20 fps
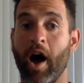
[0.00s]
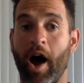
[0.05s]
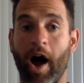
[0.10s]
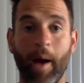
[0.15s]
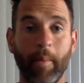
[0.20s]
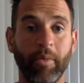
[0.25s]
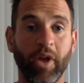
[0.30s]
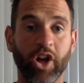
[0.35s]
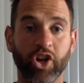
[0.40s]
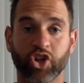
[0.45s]

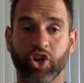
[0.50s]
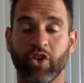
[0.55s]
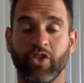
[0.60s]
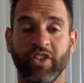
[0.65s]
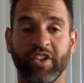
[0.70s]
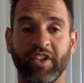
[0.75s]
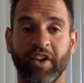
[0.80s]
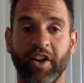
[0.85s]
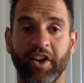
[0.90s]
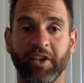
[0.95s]
I'm not sure the
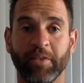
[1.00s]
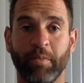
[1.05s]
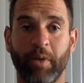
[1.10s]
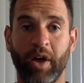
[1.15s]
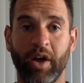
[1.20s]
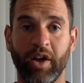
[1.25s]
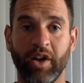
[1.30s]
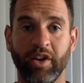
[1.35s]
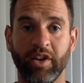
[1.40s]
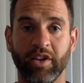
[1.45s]
science
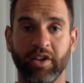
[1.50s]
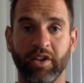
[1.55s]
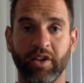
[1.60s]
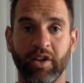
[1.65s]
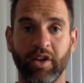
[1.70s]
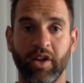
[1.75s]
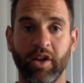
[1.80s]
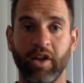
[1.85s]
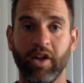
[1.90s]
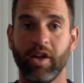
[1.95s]
behind it.
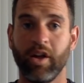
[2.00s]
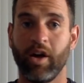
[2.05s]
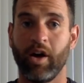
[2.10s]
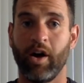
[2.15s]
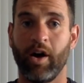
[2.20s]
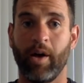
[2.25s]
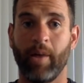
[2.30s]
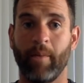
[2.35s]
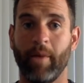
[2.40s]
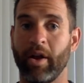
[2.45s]
Um,